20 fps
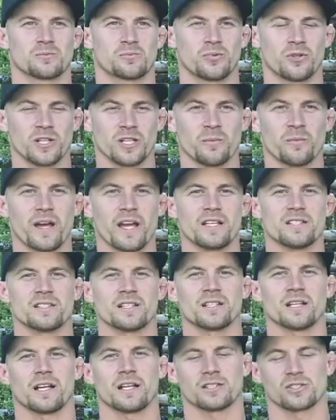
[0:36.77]
pretty
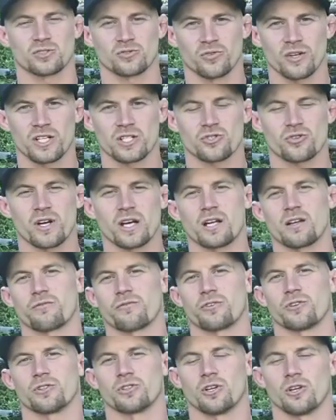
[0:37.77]
amazing, and it's great training
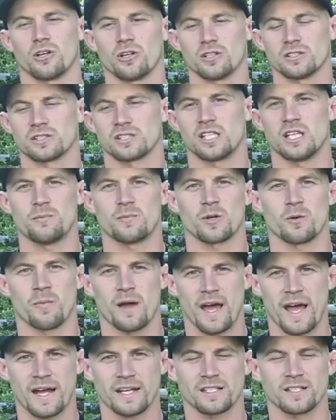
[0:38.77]
for the dogs, keeping them
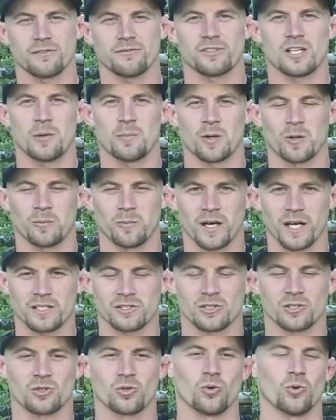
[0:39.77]
active, keeping them
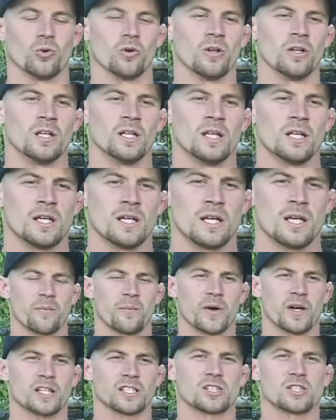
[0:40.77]
nice and cool.
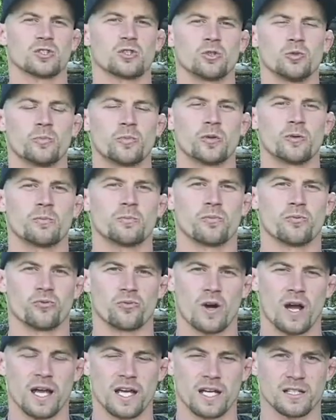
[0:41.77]
But it's super
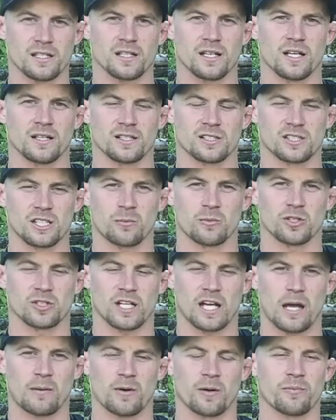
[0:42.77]
bright in the
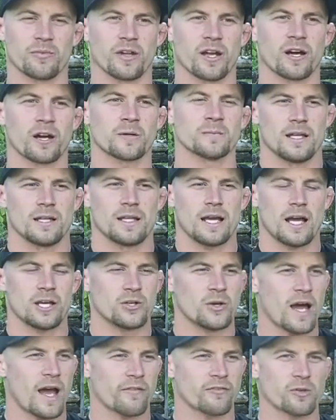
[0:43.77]
summertime up there. Yeah,
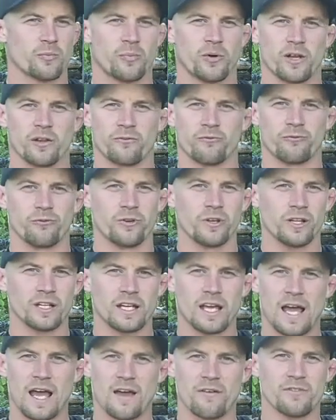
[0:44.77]
you have to put really
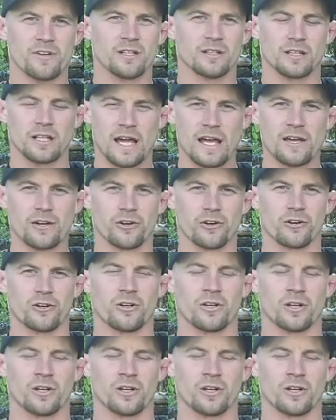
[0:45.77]
heavy layer